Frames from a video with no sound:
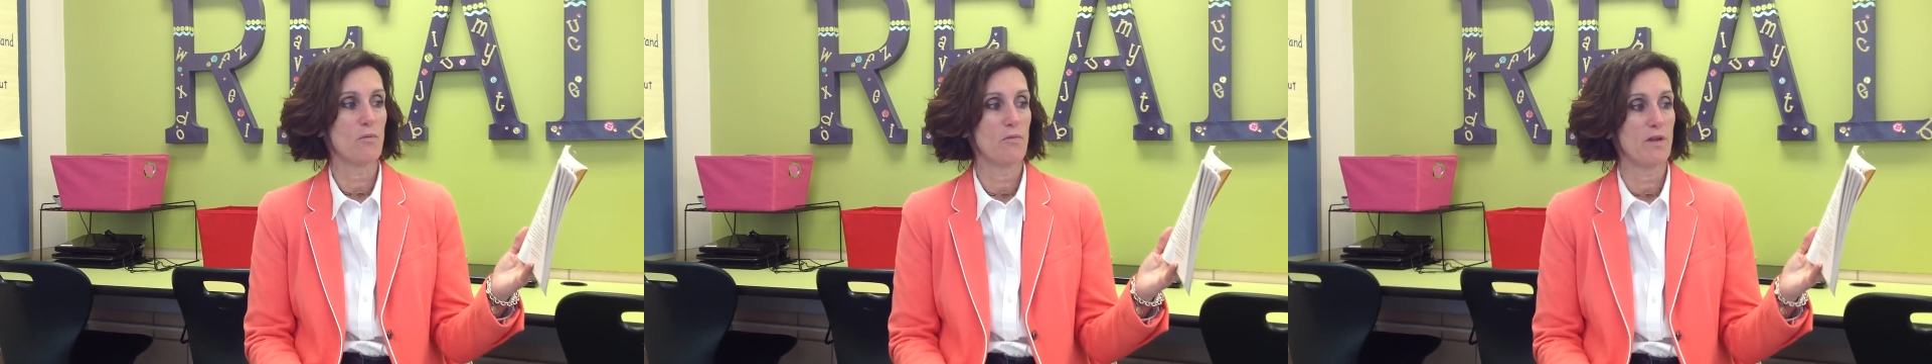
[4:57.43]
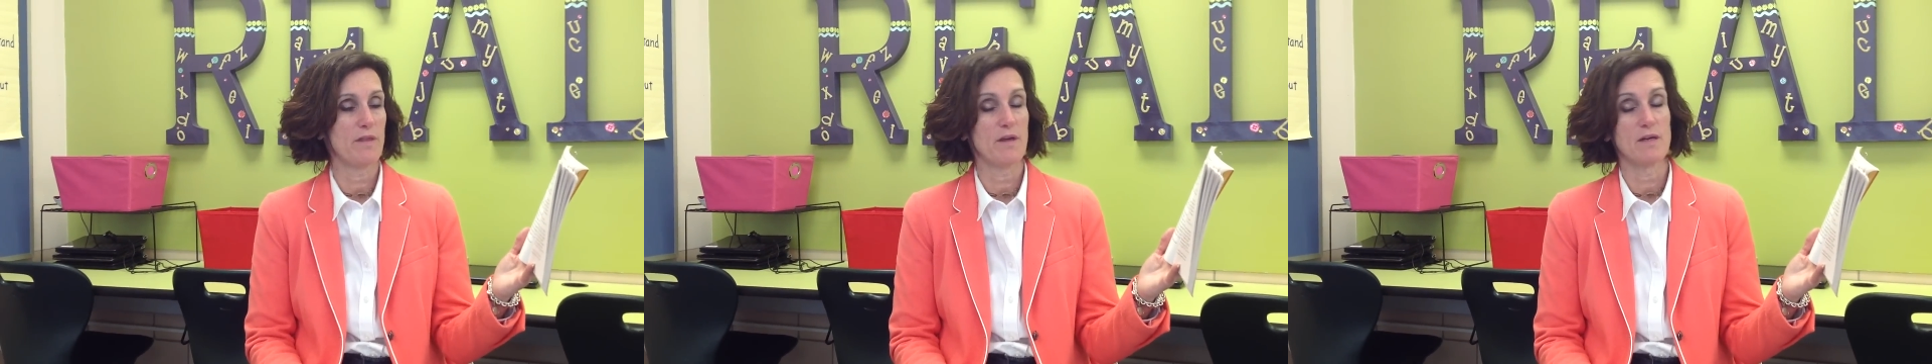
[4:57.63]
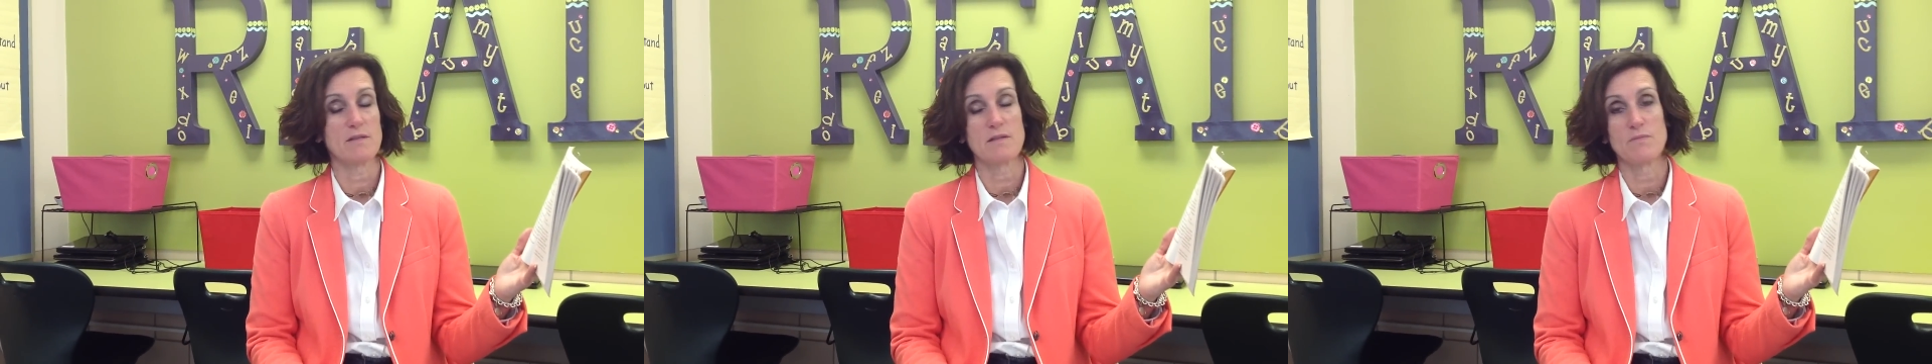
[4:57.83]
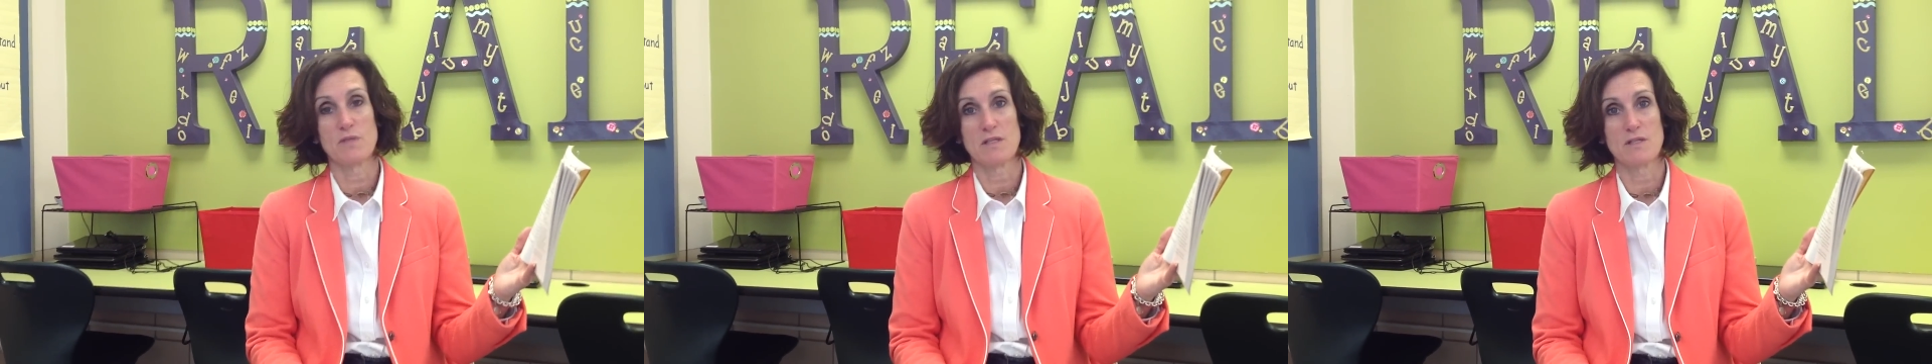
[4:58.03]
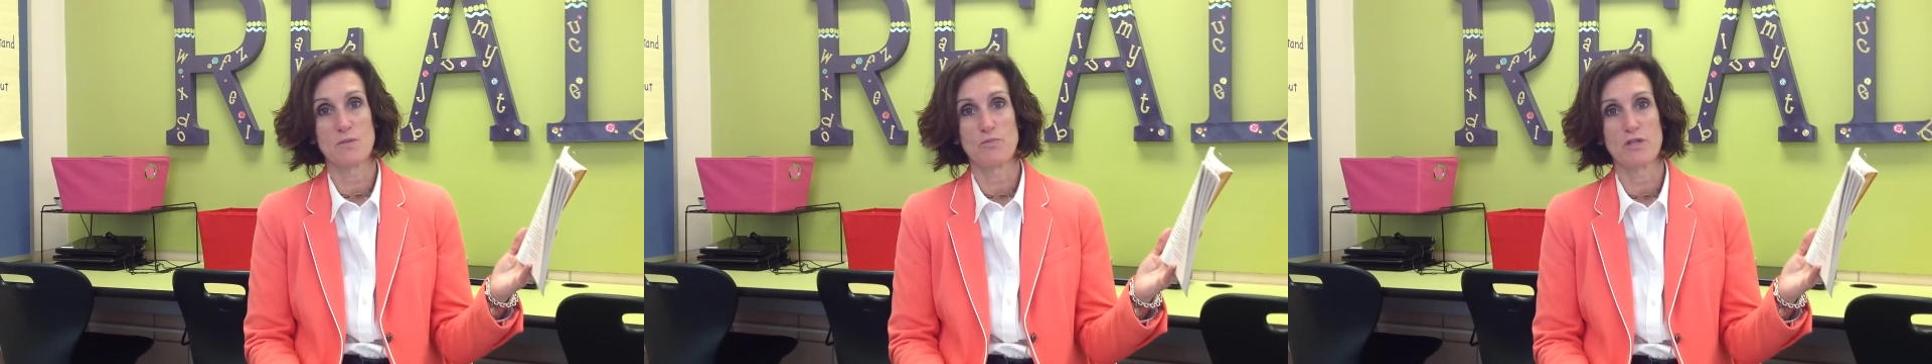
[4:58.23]
with us,"
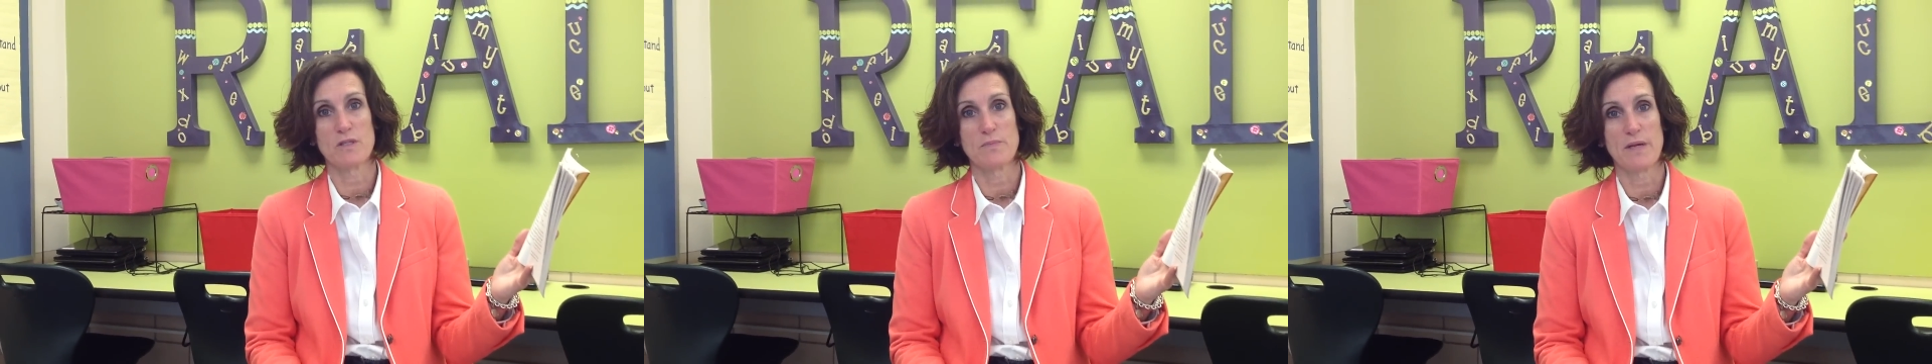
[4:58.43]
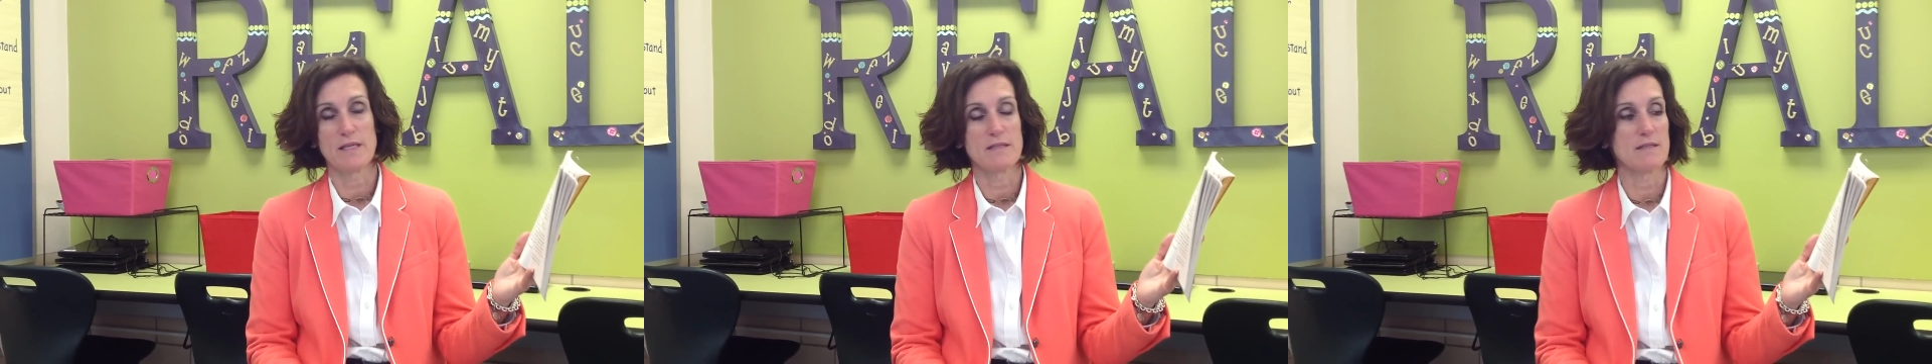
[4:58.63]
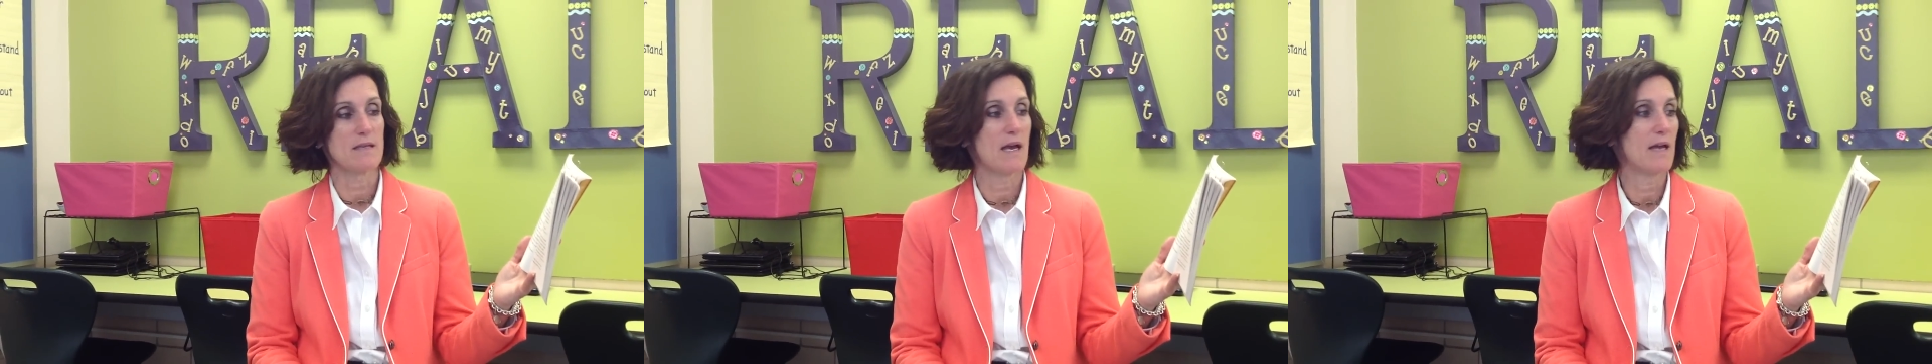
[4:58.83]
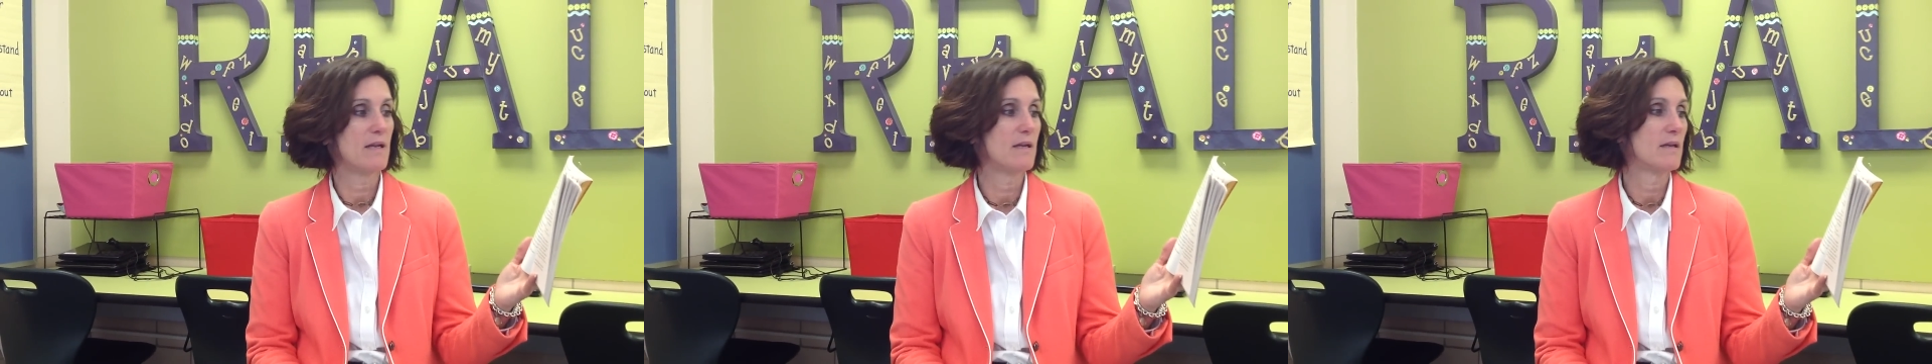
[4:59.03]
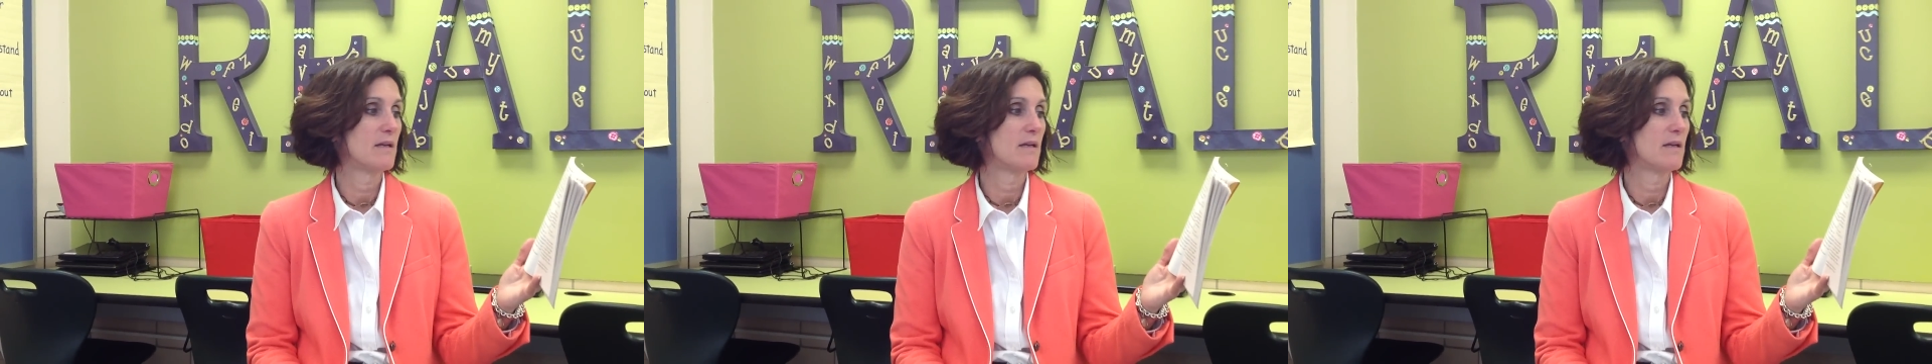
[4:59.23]
Mrs. Brisbane said.